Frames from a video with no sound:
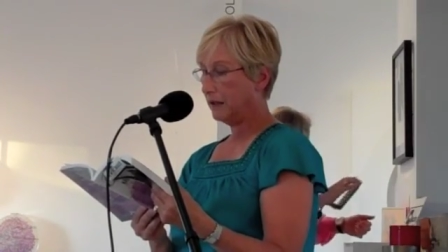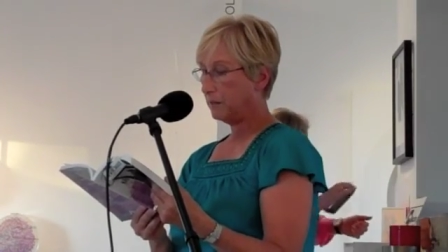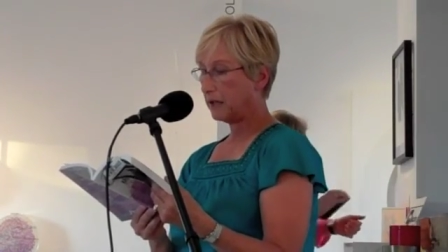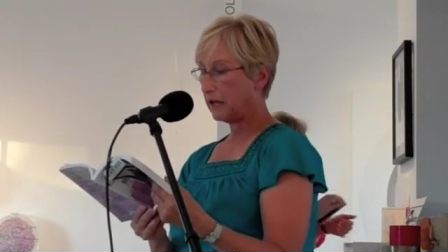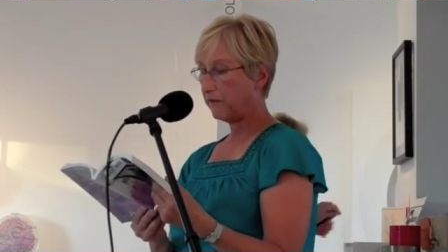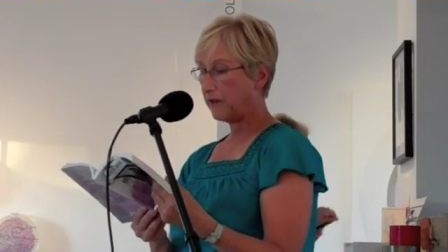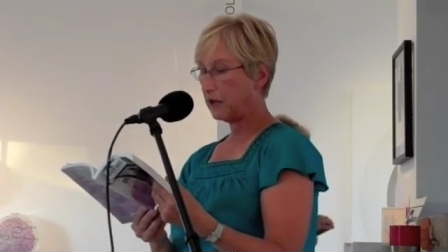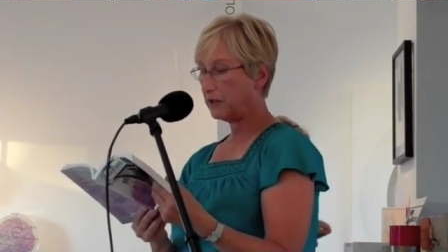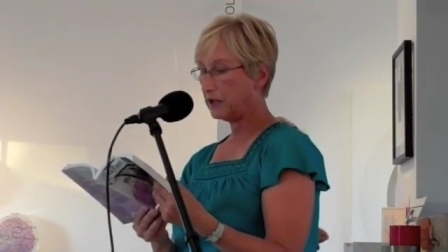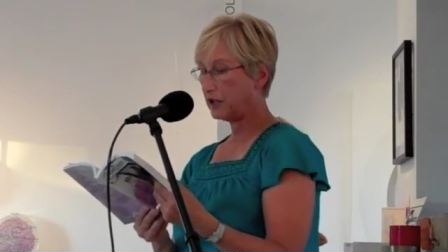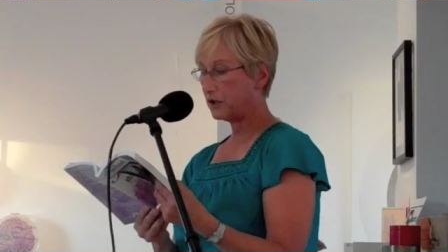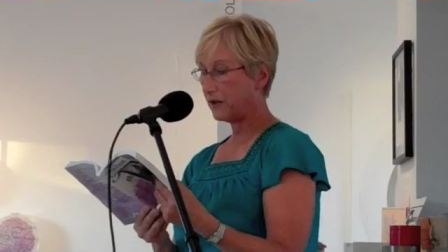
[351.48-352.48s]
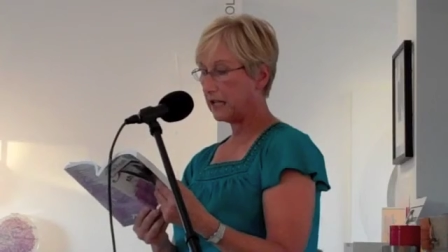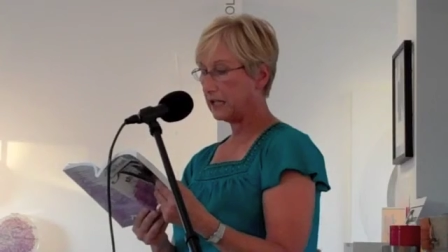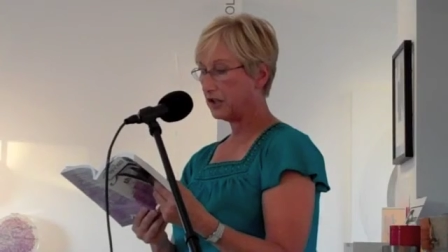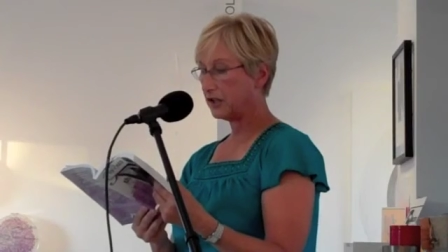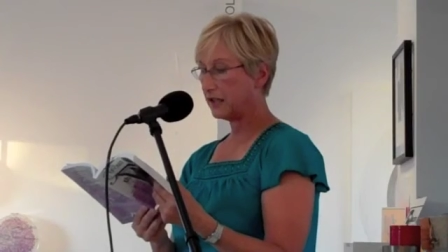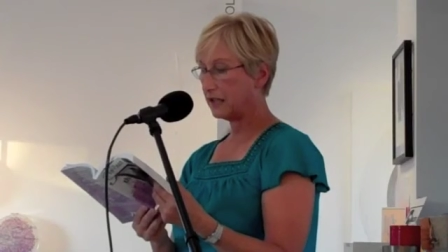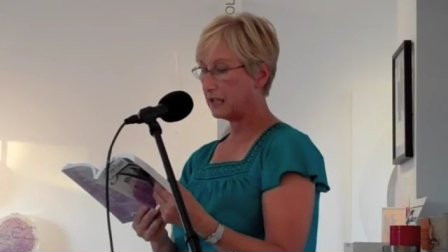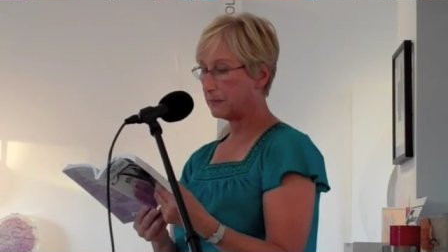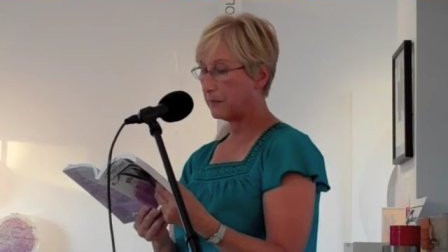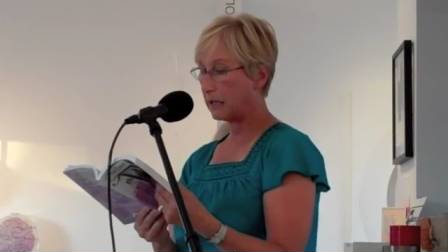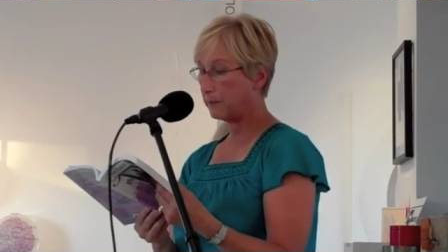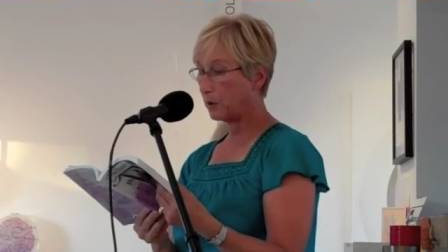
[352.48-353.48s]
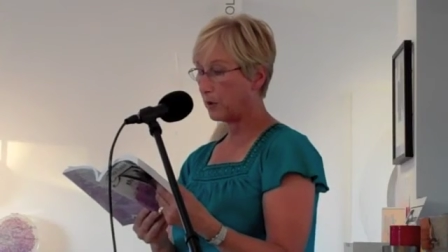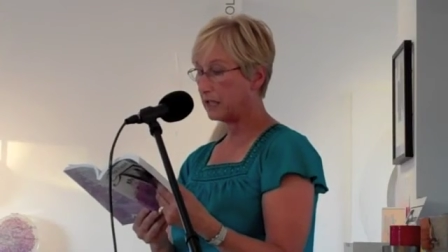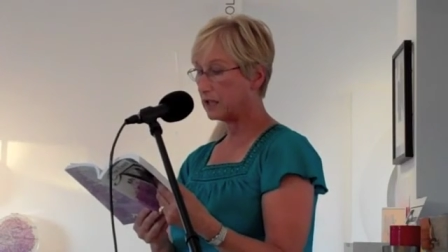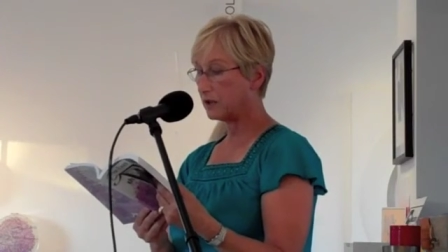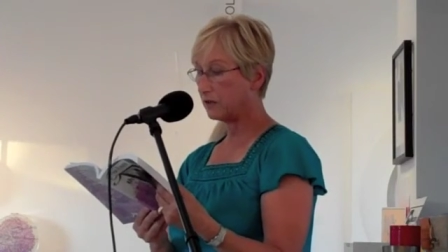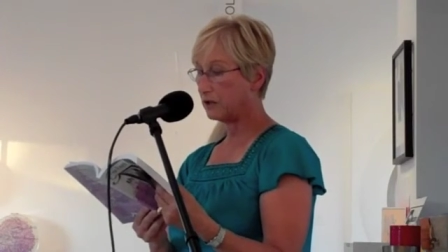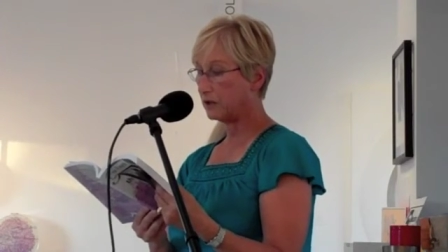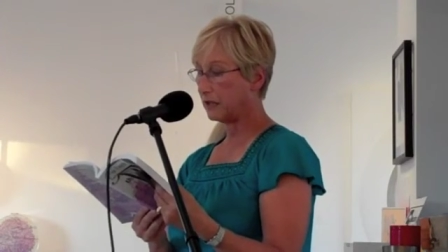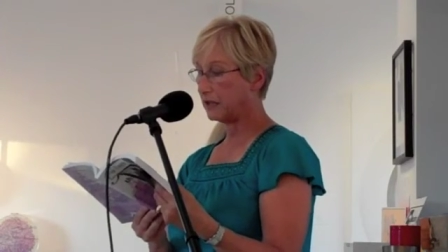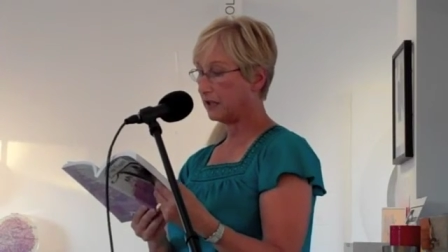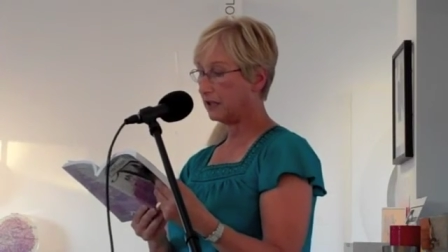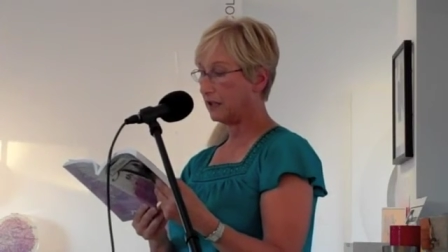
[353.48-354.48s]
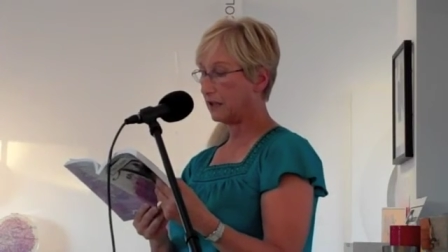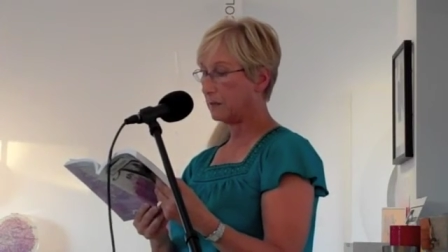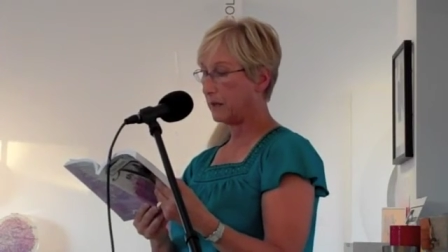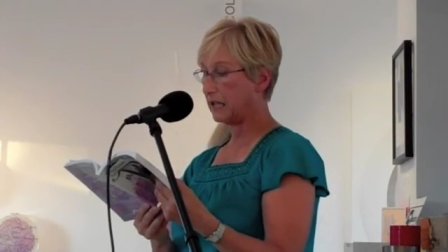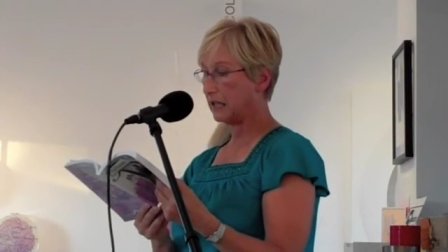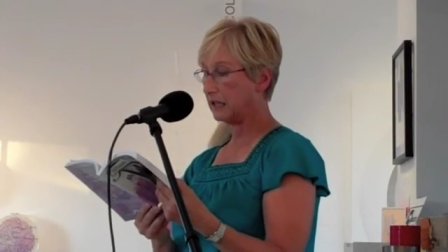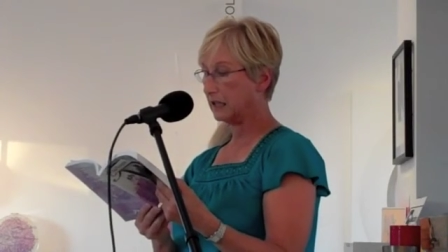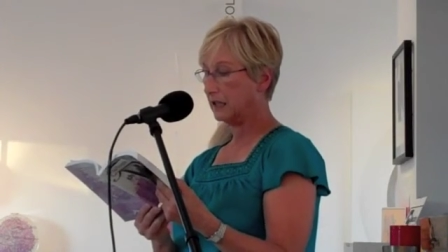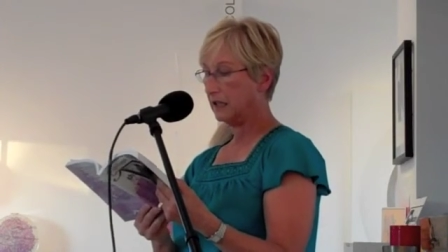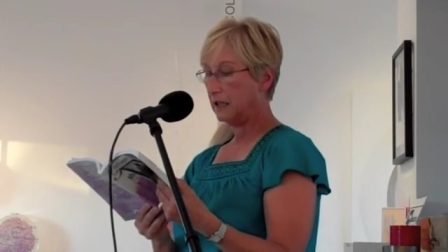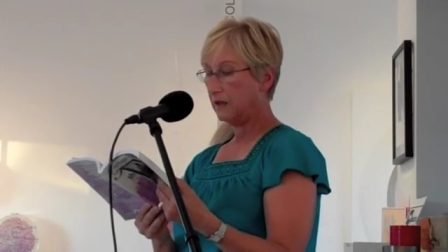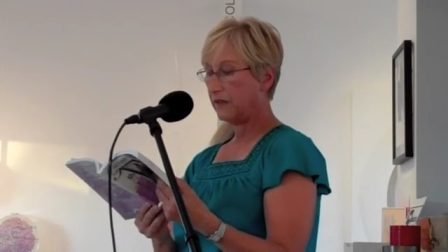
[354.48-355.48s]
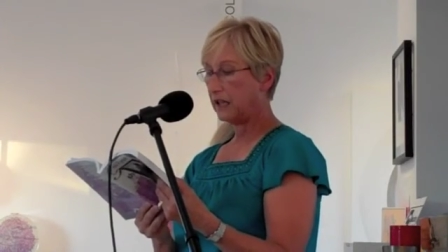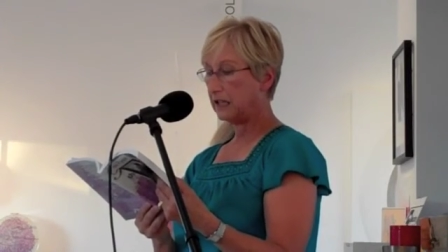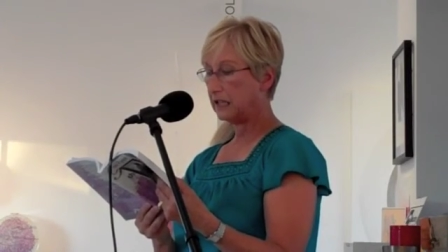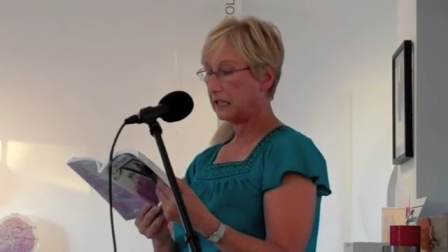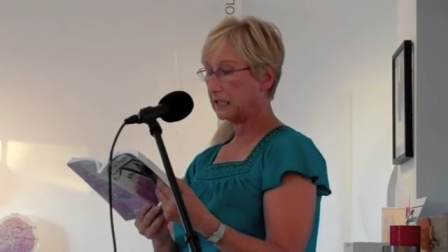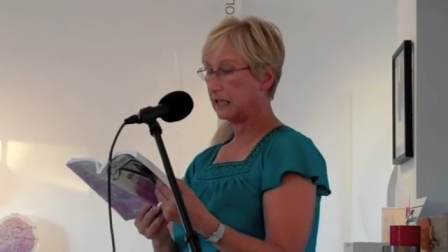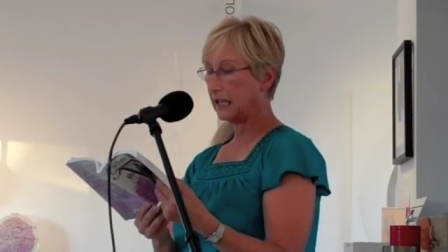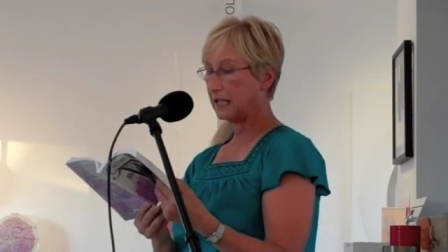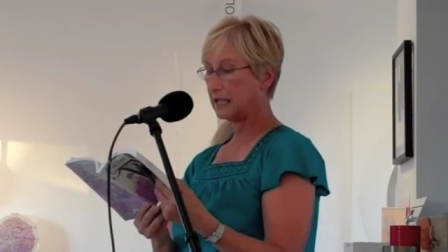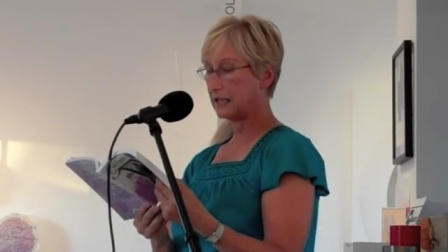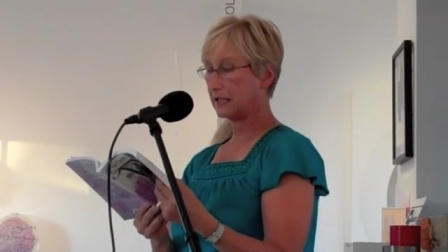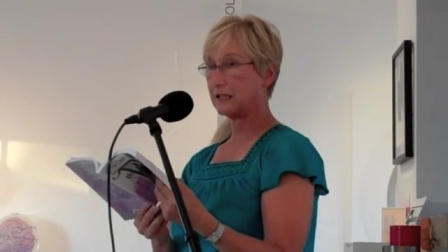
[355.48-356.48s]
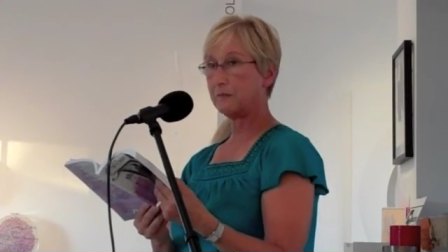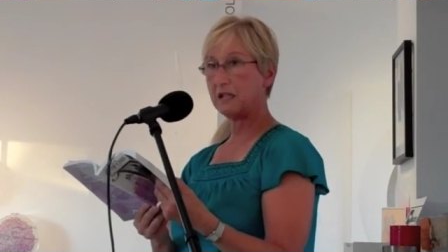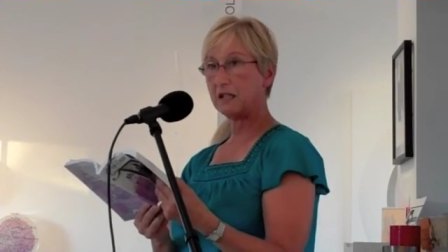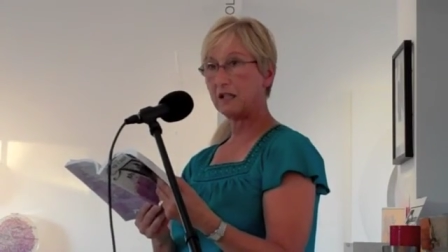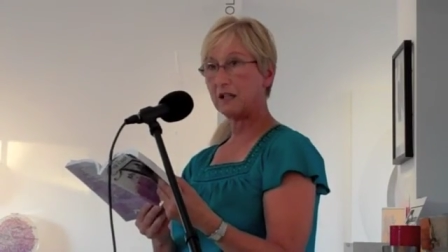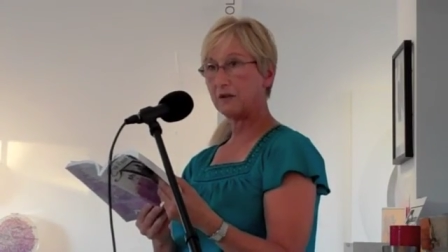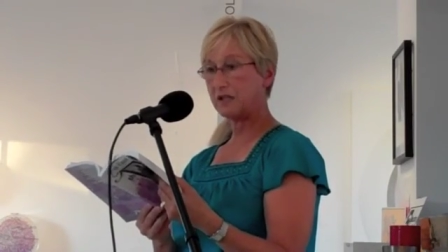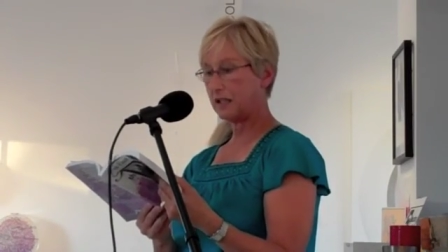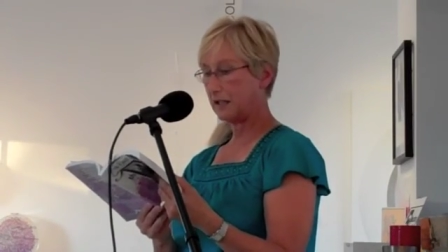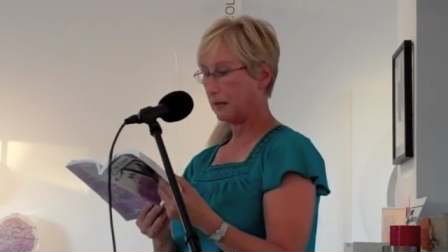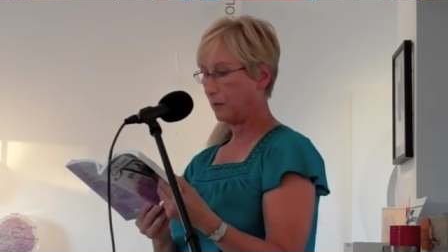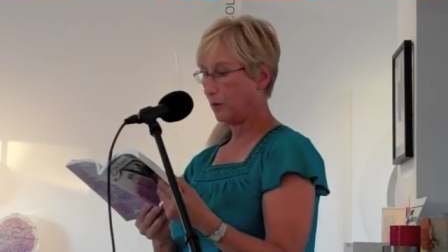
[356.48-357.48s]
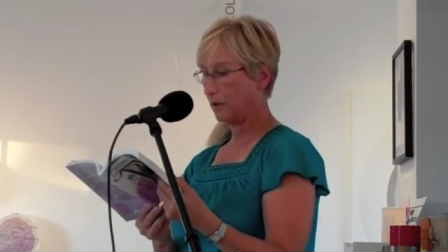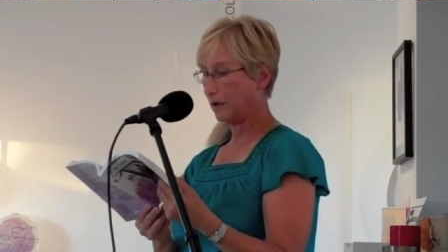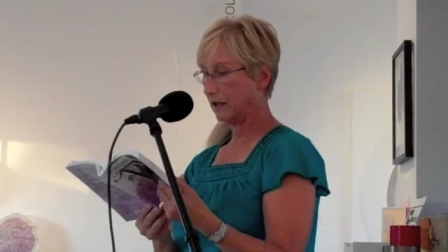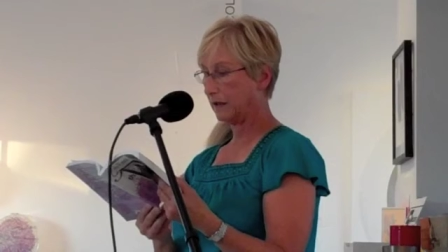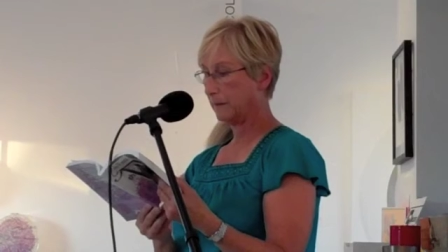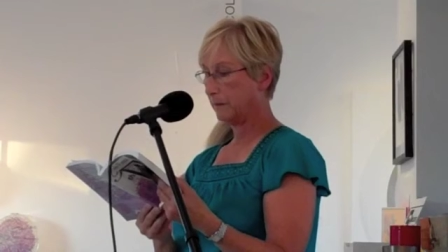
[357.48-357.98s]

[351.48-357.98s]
But I found it strange that as my boys grew into young men, they needed less cinnamon toast, not more.